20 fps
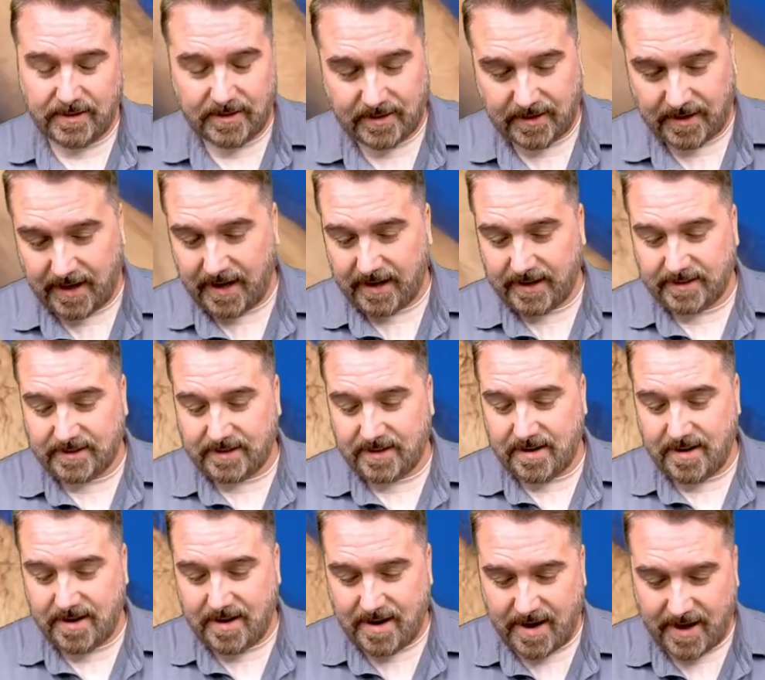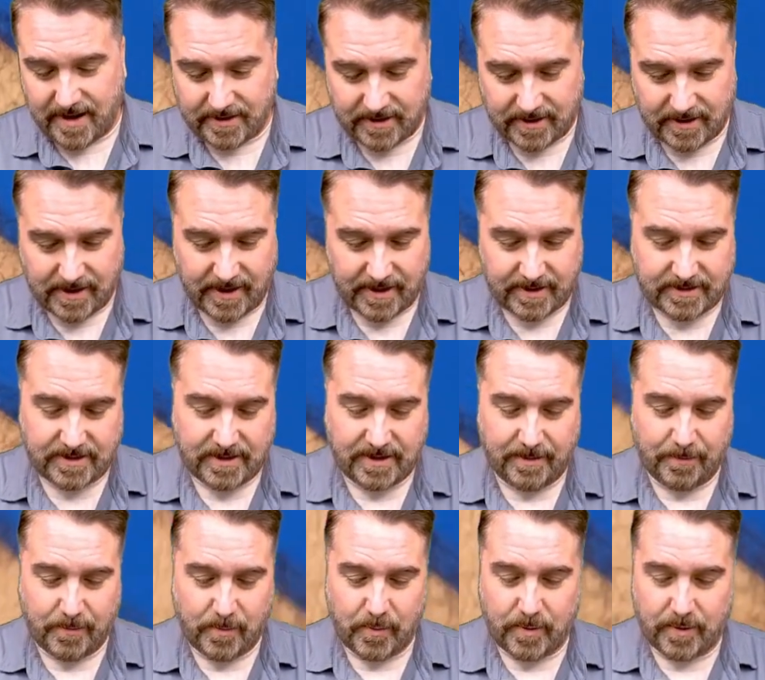That is not the case
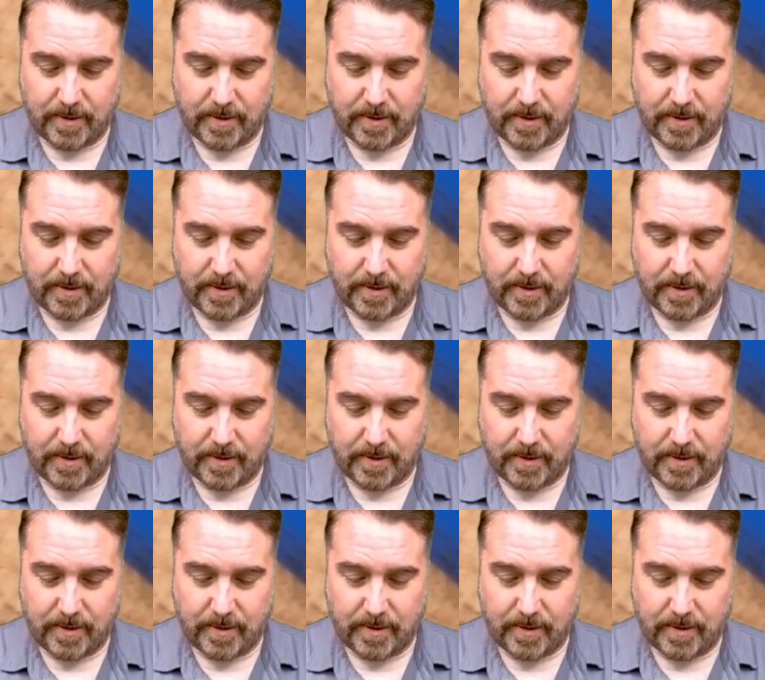anymore.